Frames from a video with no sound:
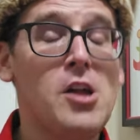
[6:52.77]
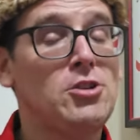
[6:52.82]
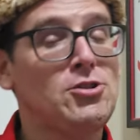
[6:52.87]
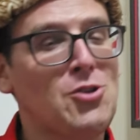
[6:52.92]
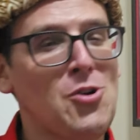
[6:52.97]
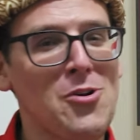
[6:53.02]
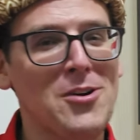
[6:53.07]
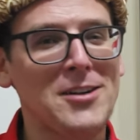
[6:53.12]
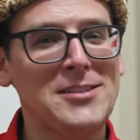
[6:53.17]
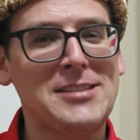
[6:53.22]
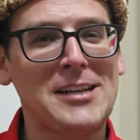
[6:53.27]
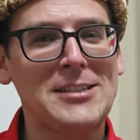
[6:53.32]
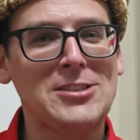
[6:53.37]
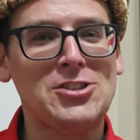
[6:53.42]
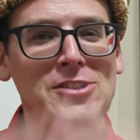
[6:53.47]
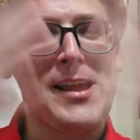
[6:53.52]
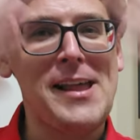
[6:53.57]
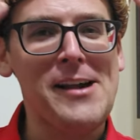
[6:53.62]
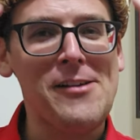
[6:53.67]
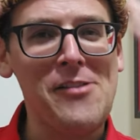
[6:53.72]
Score a
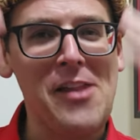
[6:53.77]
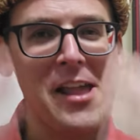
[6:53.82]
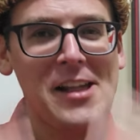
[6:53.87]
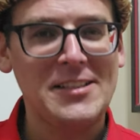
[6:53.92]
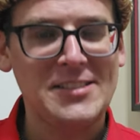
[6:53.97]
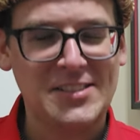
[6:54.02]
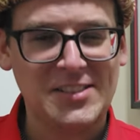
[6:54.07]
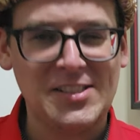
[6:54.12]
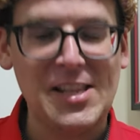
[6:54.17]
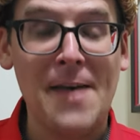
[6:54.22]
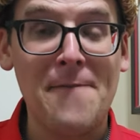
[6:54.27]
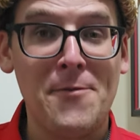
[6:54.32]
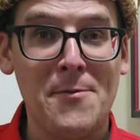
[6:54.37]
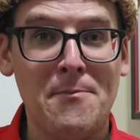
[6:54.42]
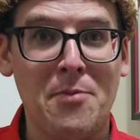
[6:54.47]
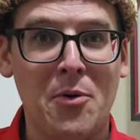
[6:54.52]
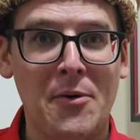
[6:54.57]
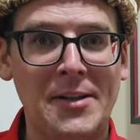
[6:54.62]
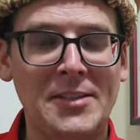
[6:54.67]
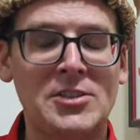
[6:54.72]
touchdown, seven
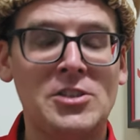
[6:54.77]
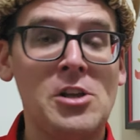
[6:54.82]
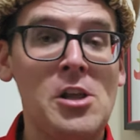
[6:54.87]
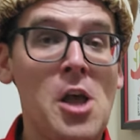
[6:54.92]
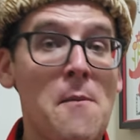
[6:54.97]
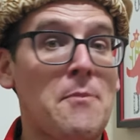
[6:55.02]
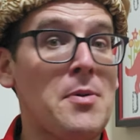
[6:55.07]
points.